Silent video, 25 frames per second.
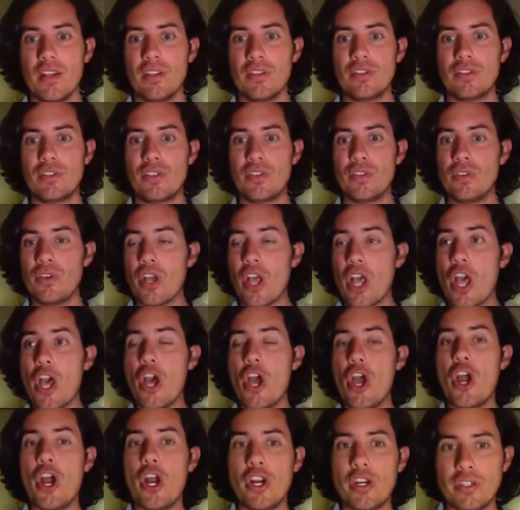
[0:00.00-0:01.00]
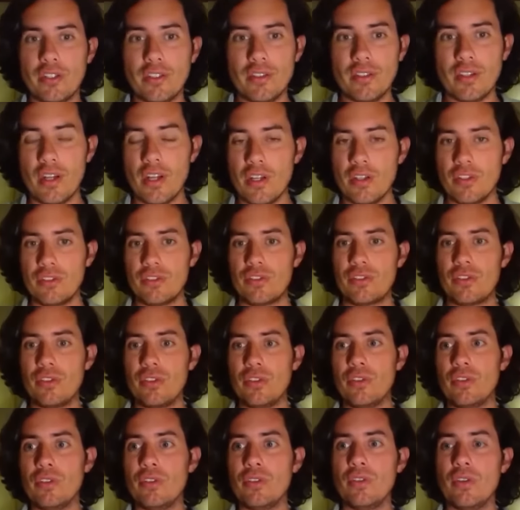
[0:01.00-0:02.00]
to earn, to
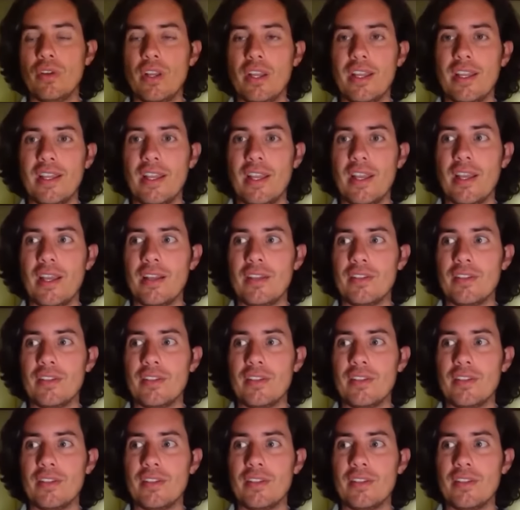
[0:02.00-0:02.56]
uh,